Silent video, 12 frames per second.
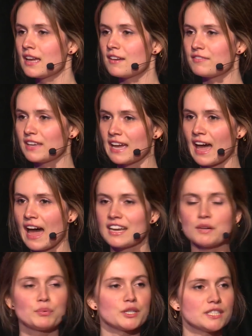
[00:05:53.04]
if they had
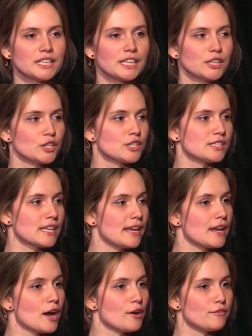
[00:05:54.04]
a particular
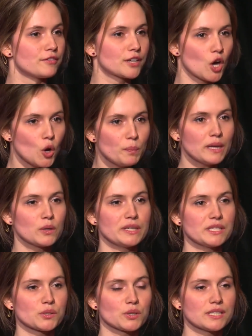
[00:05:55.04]
set of coping
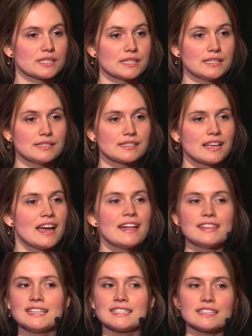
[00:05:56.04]
resources,
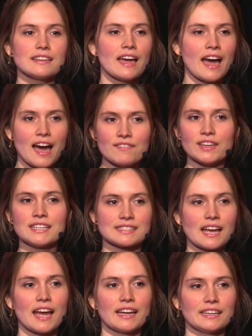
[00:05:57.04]
they didn't have
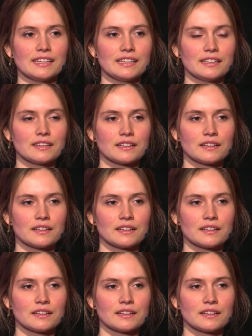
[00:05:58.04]
anxiety,